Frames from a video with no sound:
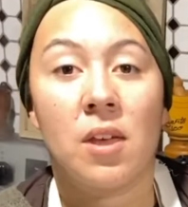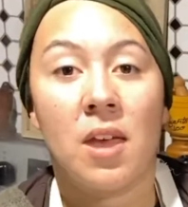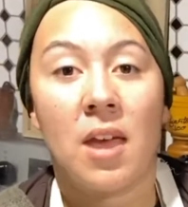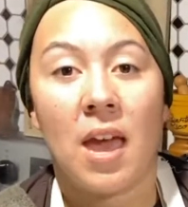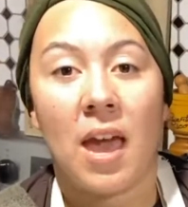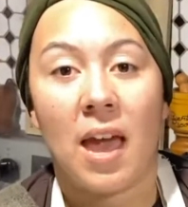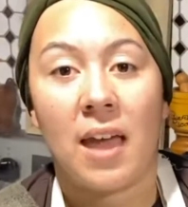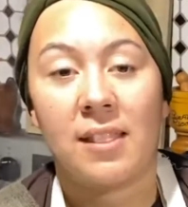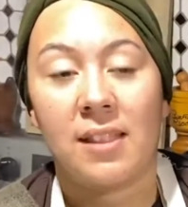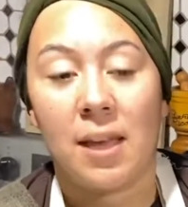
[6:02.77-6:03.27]

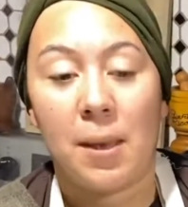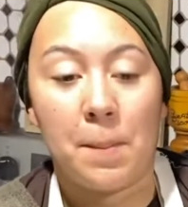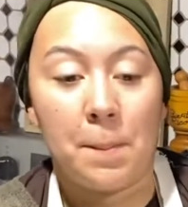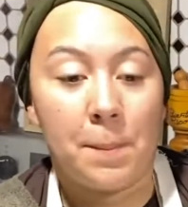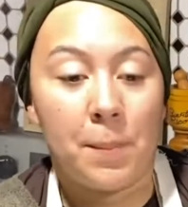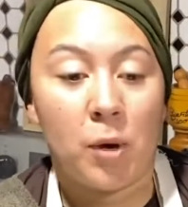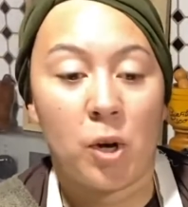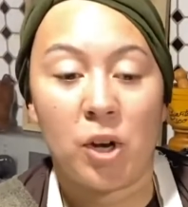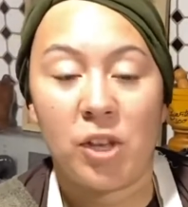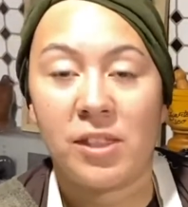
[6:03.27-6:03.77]
and then
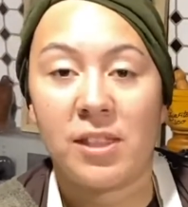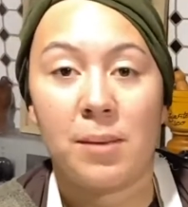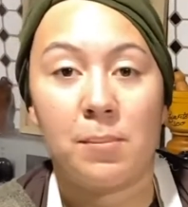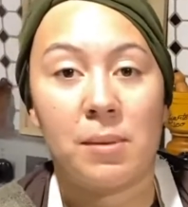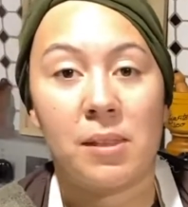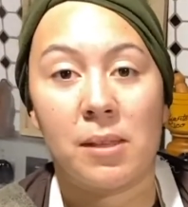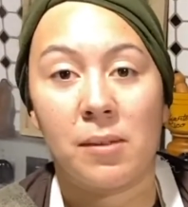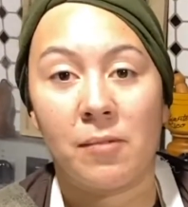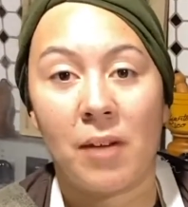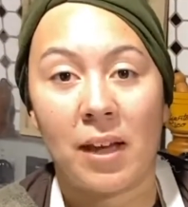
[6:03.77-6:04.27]
put them
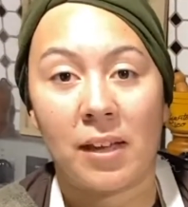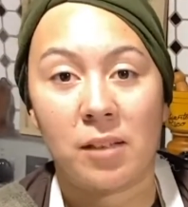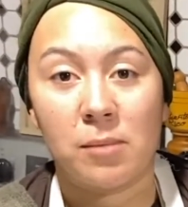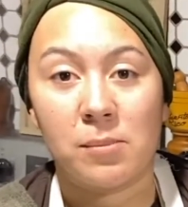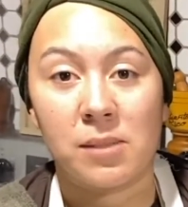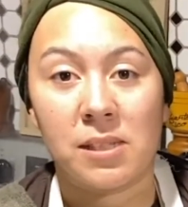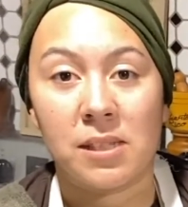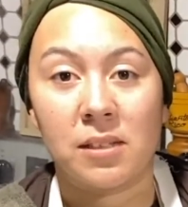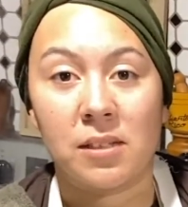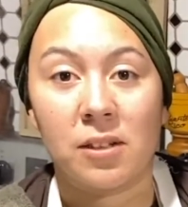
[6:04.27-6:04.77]
in the vacuum
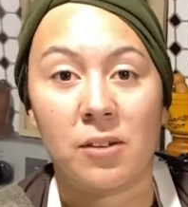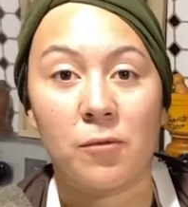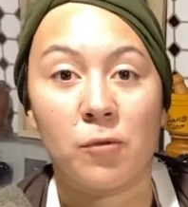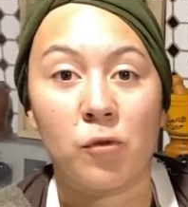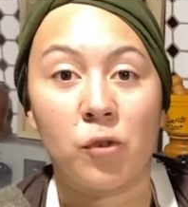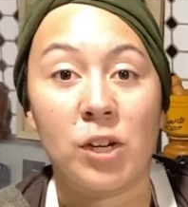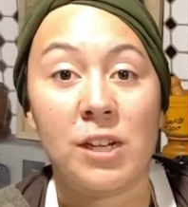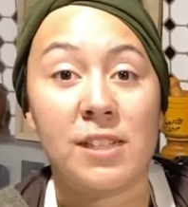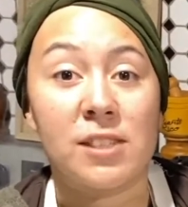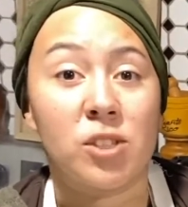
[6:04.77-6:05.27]
sealer and
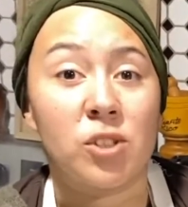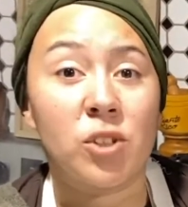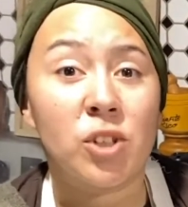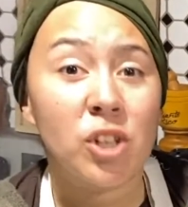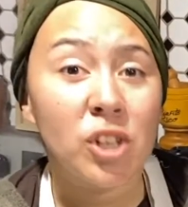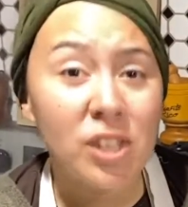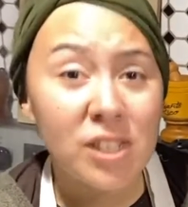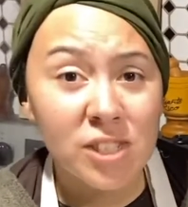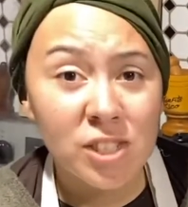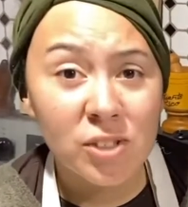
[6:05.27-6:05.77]
freeze. You
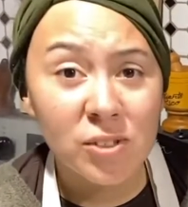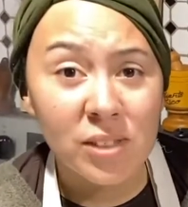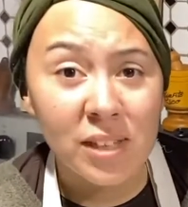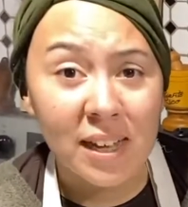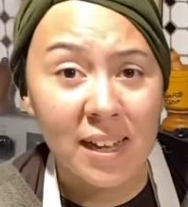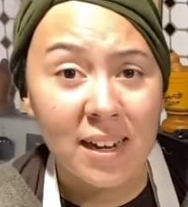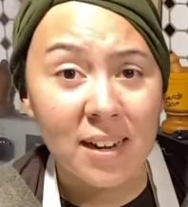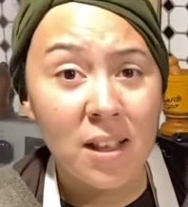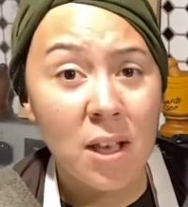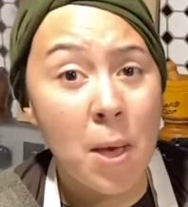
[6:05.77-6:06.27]
could do
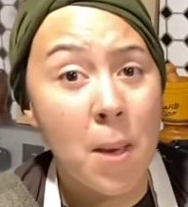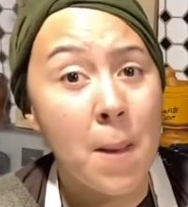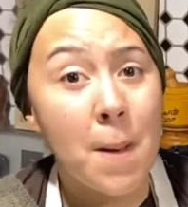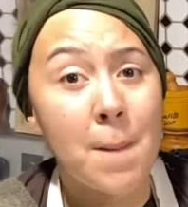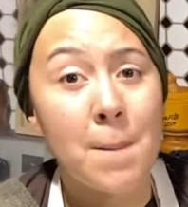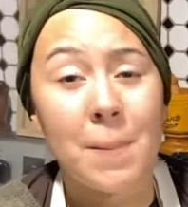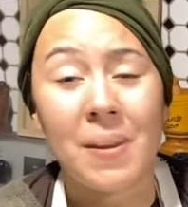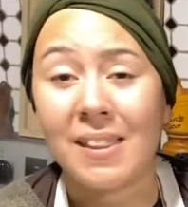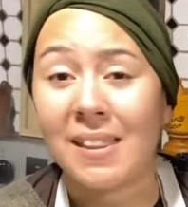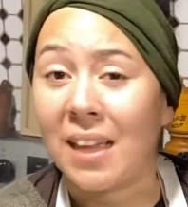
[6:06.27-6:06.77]
that,
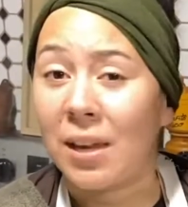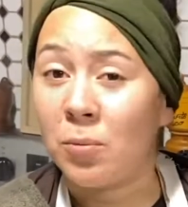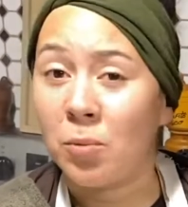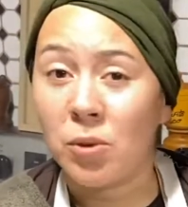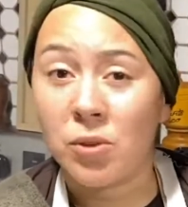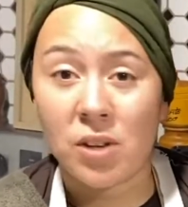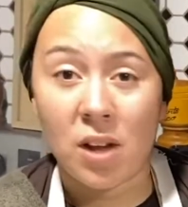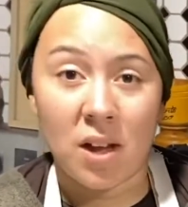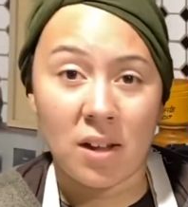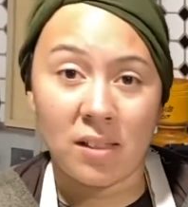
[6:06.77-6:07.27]
but they will
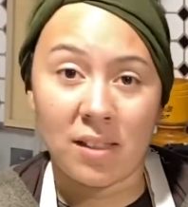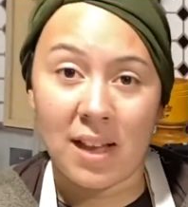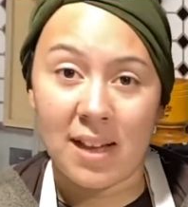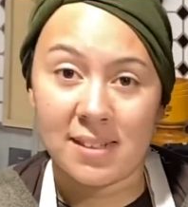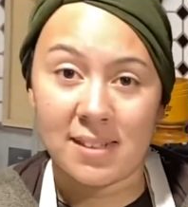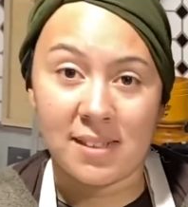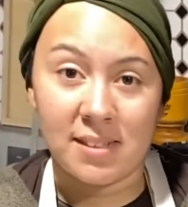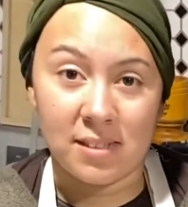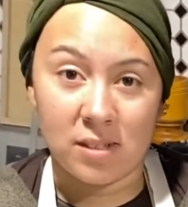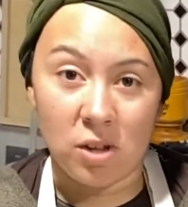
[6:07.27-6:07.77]
not
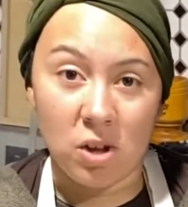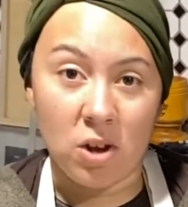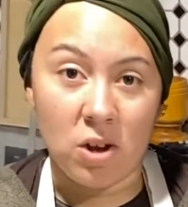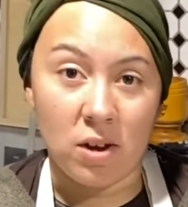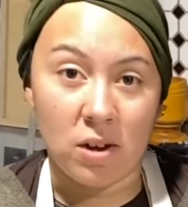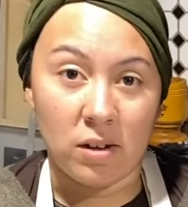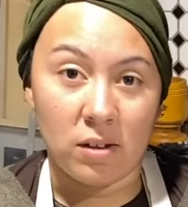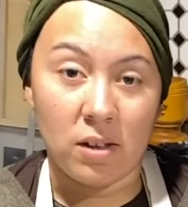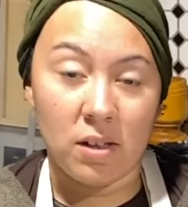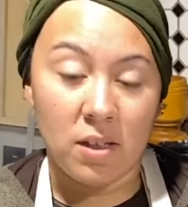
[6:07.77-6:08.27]
last as
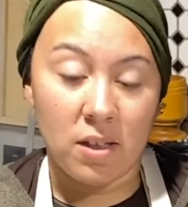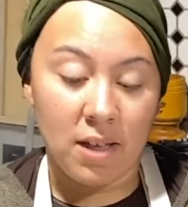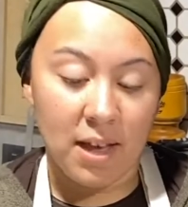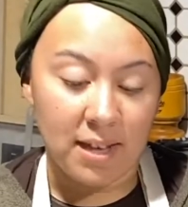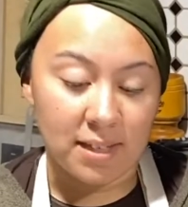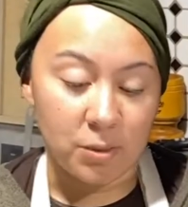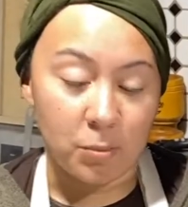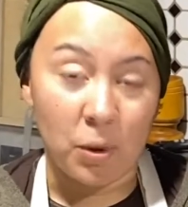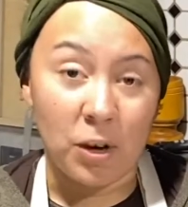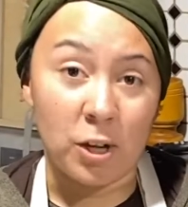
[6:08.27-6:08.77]
long
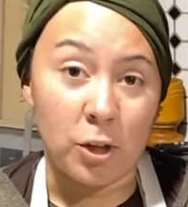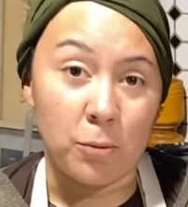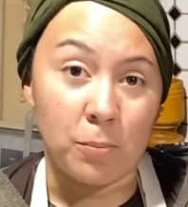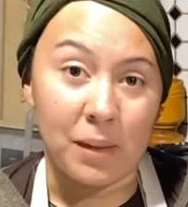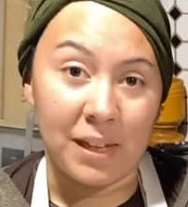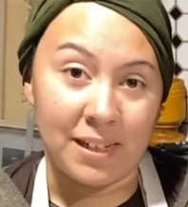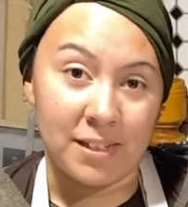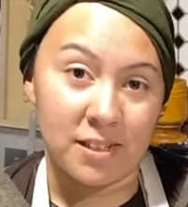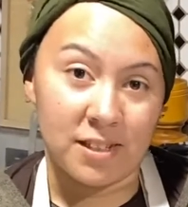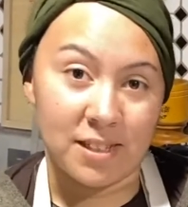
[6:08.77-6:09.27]
as when you
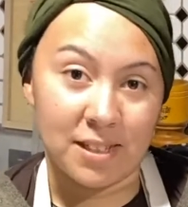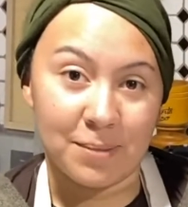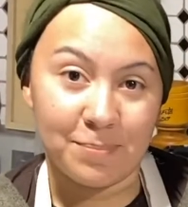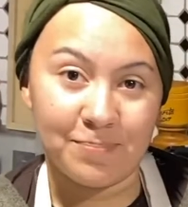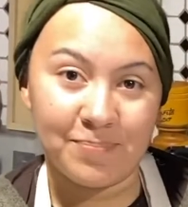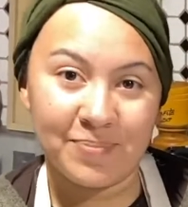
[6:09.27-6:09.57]
blanch them.